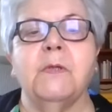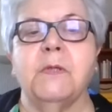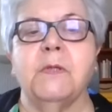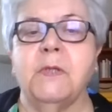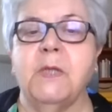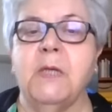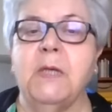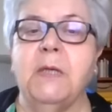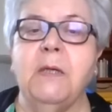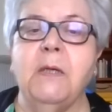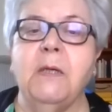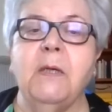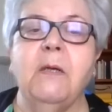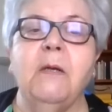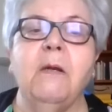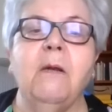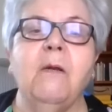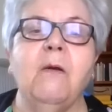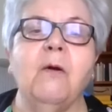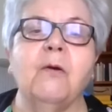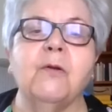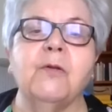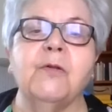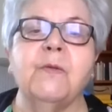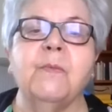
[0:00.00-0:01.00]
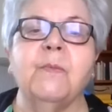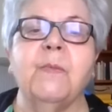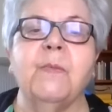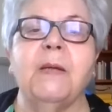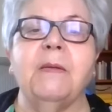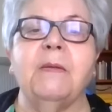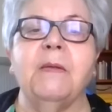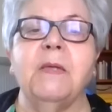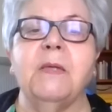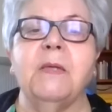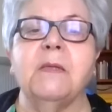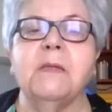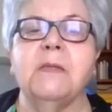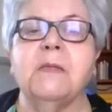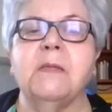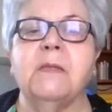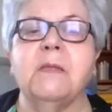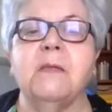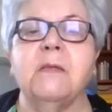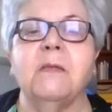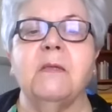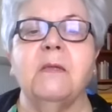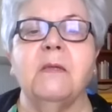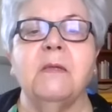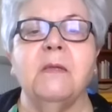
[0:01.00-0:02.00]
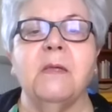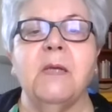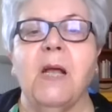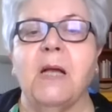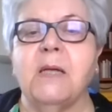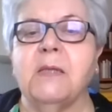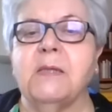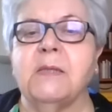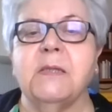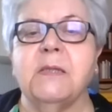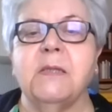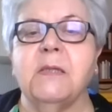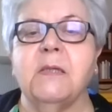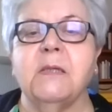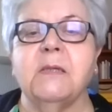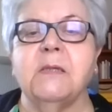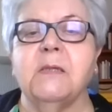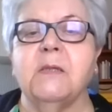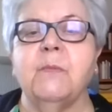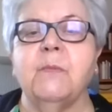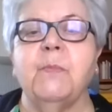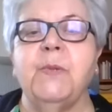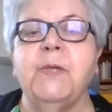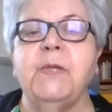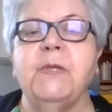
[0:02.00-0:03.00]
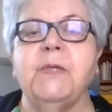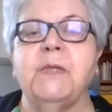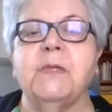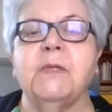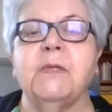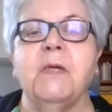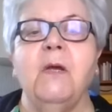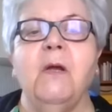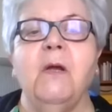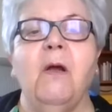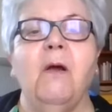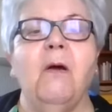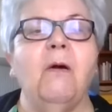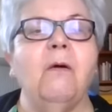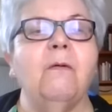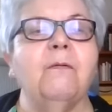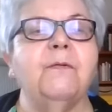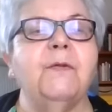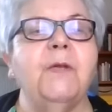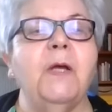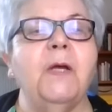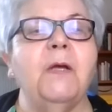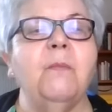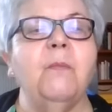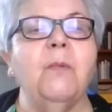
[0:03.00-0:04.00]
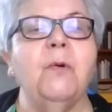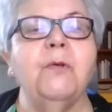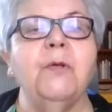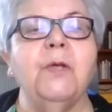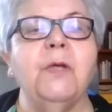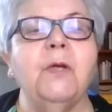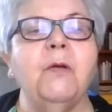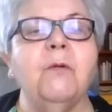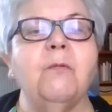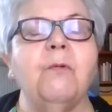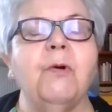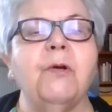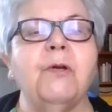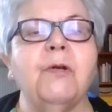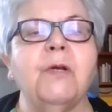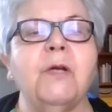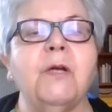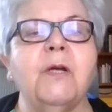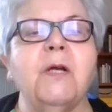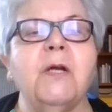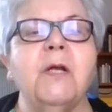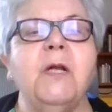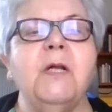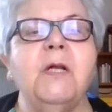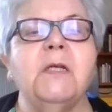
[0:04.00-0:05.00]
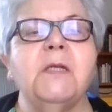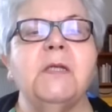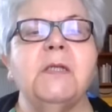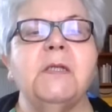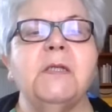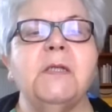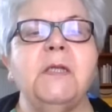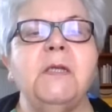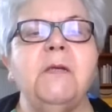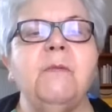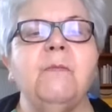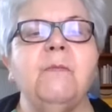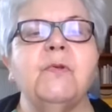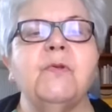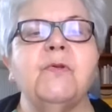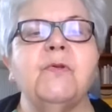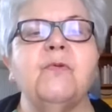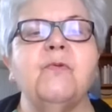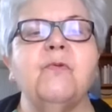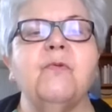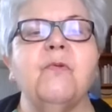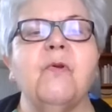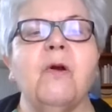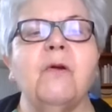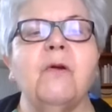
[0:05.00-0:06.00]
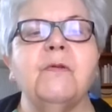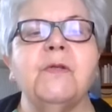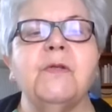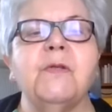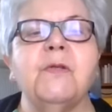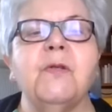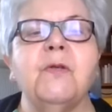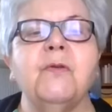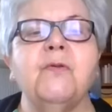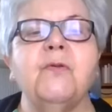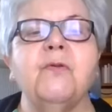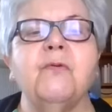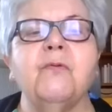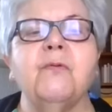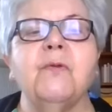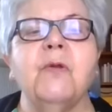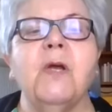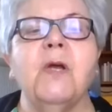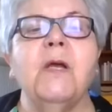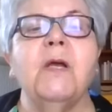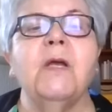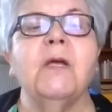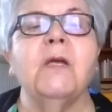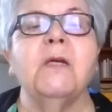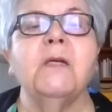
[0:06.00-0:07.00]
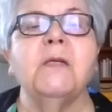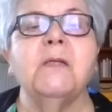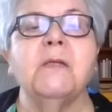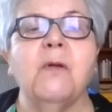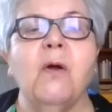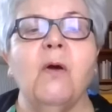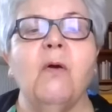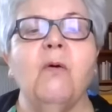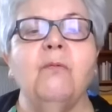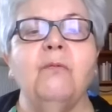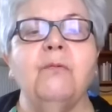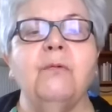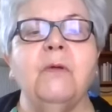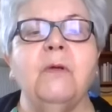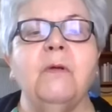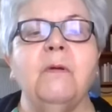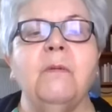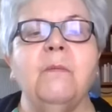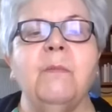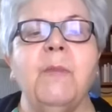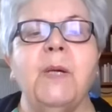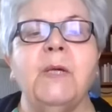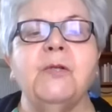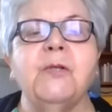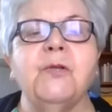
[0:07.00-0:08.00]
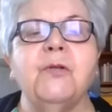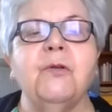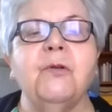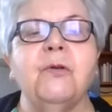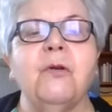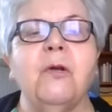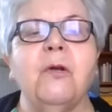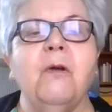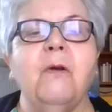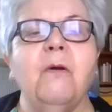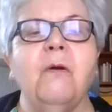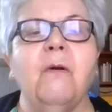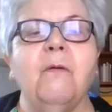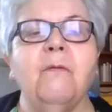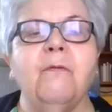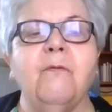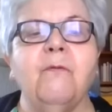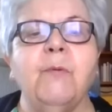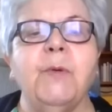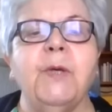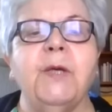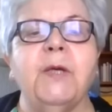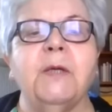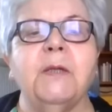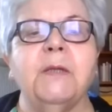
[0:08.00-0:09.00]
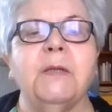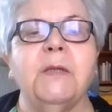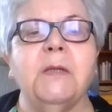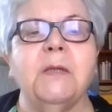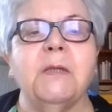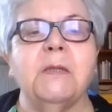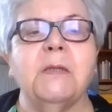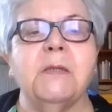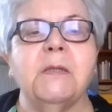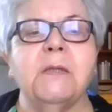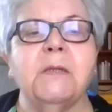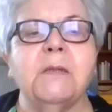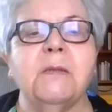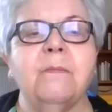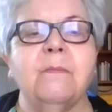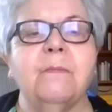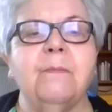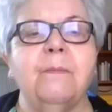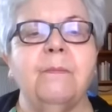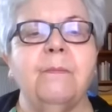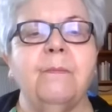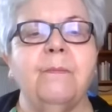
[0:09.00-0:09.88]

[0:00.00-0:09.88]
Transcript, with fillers: Still, Ozymandias, the nastiest piece of daemonic work, seems to constitute his own measure of wickedness.